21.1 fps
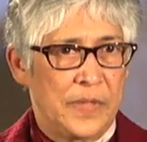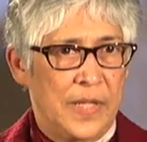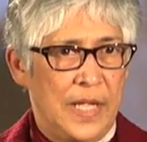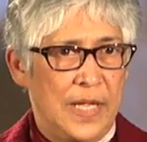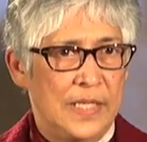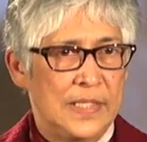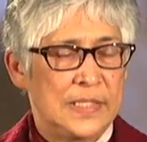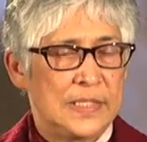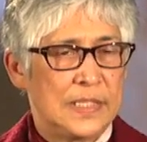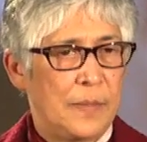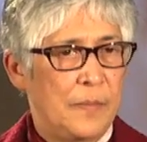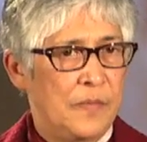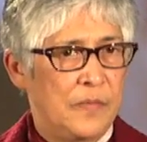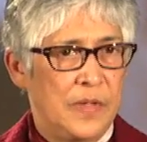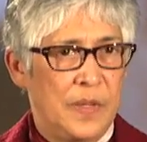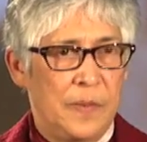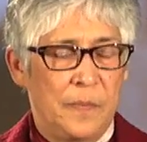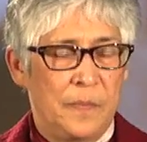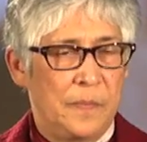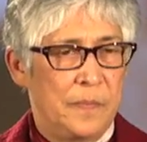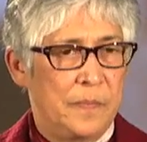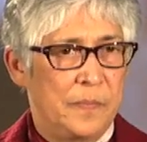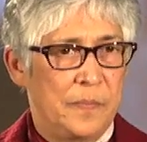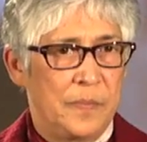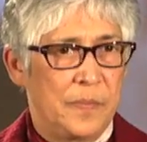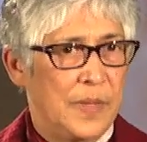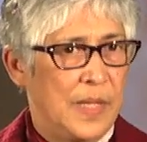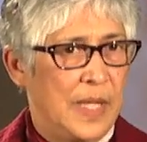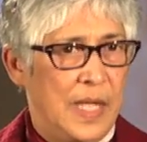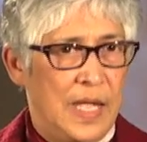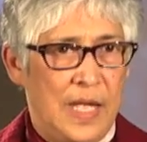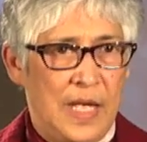And some of them
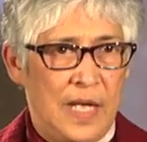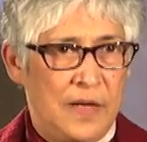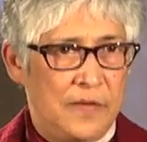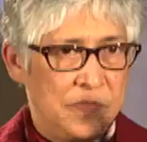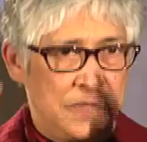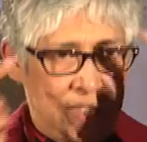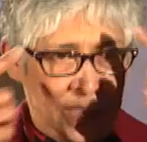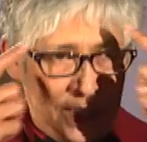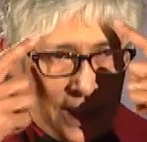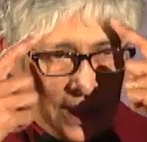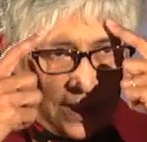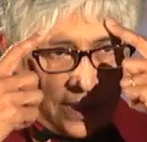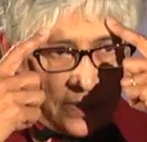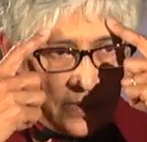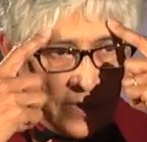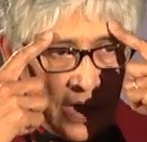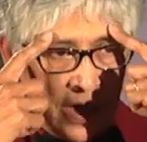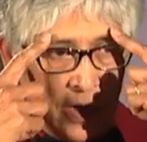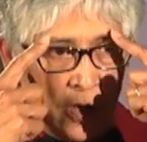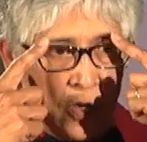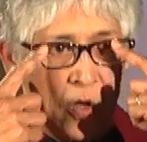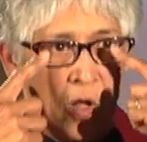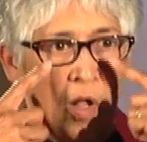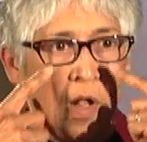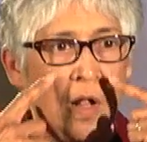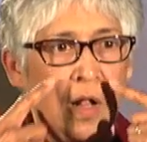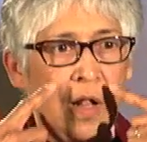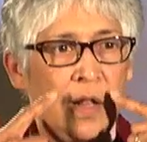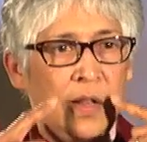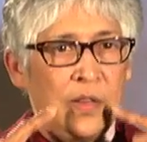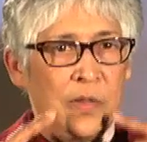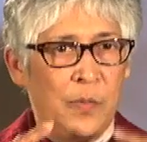have tears running
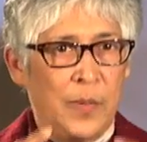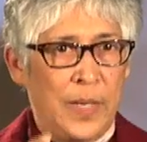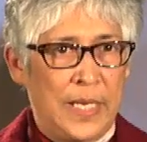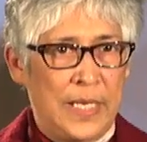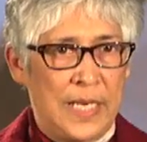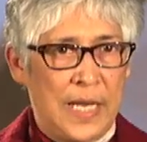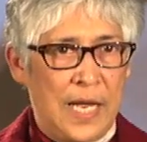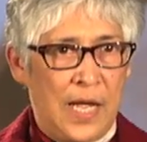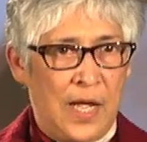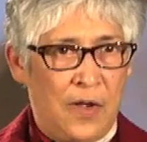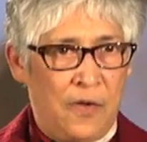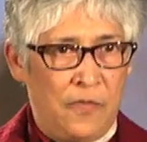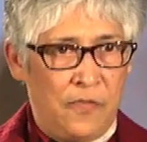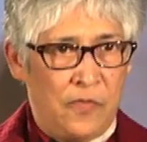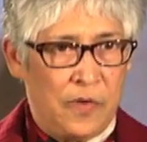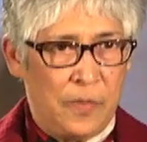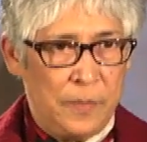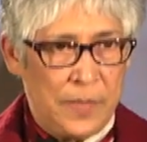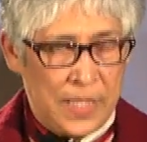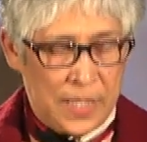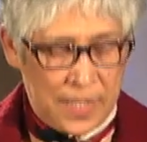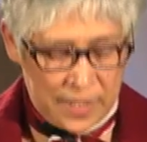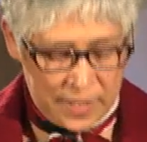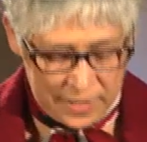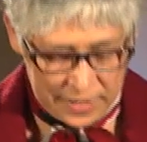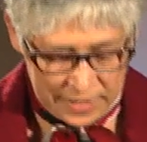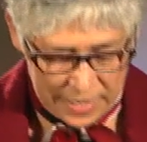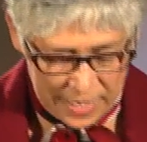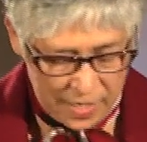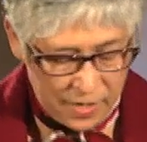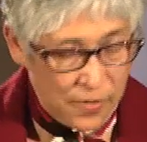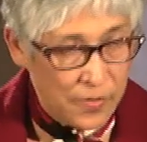all the way down, from here
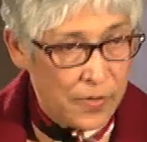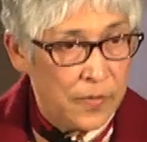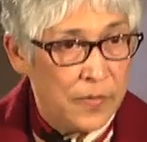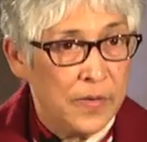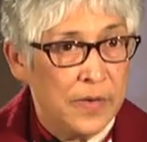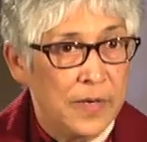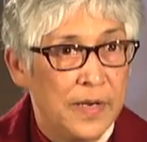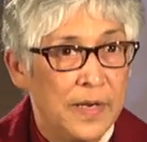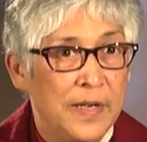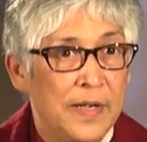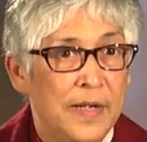down